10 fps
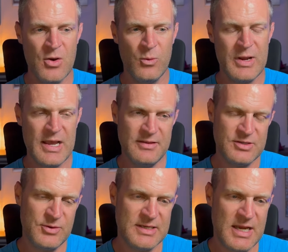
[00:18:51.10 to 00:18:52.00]
We had
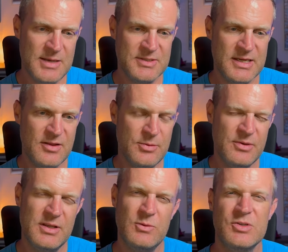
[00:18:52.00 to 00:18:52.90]
these great times together,
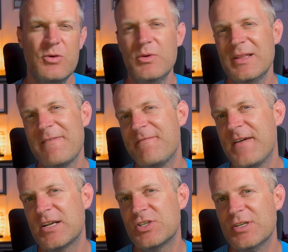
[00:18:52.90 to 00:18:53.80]
but there was no real
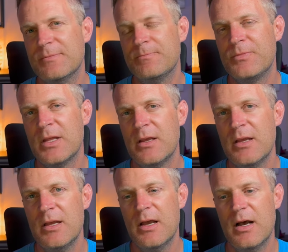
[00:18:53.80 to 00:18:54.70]
affection.
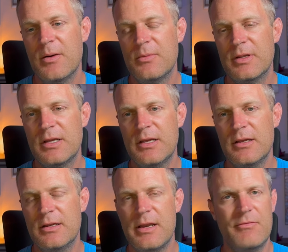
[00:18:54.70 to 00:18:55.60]
Um,
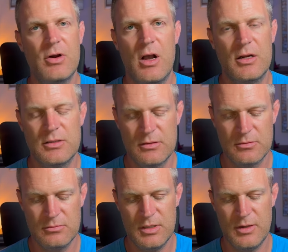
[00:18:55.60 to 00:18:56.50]
he never hugged,
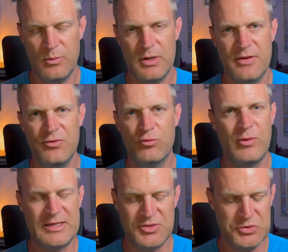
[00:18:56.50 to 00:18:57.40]
um, we never
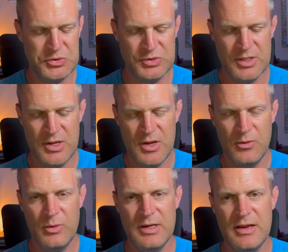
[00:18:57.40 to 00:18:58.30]
wrestled,
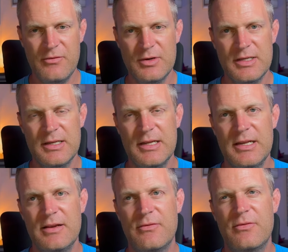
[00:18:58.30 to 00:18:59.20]
we never did
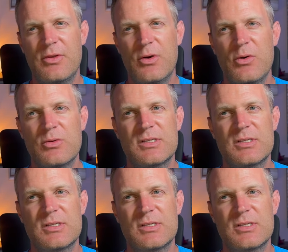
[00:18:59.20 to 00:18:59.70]
any of those